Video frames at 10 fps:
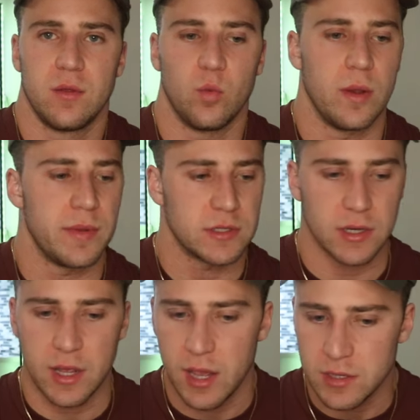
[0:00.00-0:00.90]
Women's
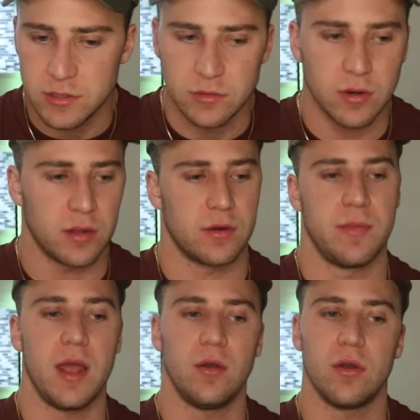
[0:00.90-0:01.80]
going to hate you. Other
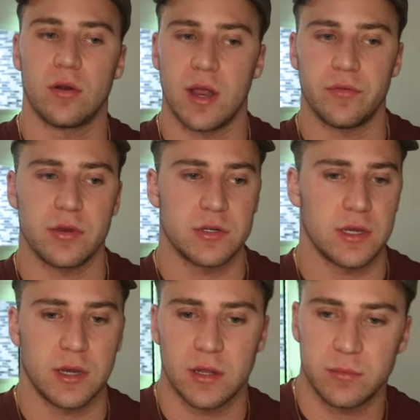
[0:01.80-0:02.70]
men who don't have their
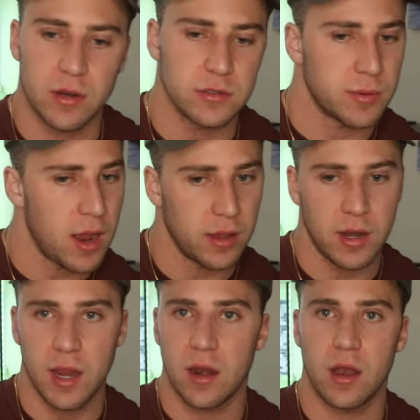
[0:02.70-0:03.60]
shit together, bro, is probably
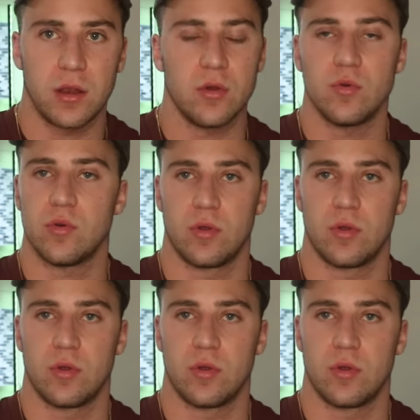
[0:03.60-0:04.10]
going to hate on you.